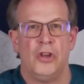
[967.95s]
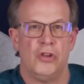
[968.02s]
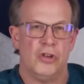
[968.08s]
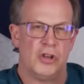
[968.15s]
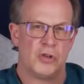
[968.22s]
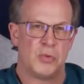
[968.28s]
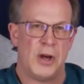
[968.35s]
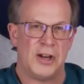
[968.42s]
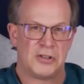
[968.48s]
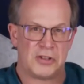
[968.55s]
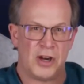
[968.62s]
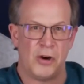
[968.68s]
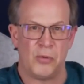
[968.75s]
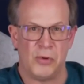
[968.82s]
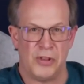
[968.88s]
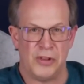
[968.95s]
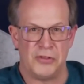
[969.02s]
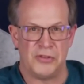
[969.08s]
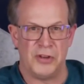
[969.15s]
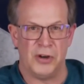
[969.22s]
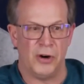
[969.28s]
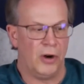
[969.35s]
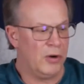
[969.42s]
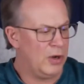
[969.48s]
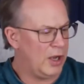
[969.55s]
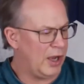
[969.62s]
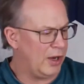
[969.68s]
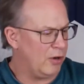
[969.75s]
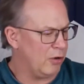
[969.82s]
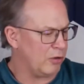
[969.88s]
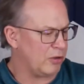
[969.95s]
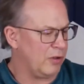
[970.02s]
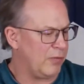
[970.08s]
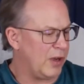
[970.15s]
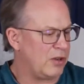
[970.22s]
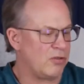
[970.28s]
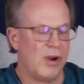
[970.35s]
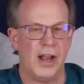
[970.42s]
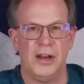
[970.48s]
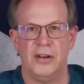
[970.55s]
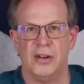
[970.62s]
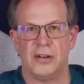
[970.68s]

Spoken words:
You just want to start with a 0. I noticed if I tried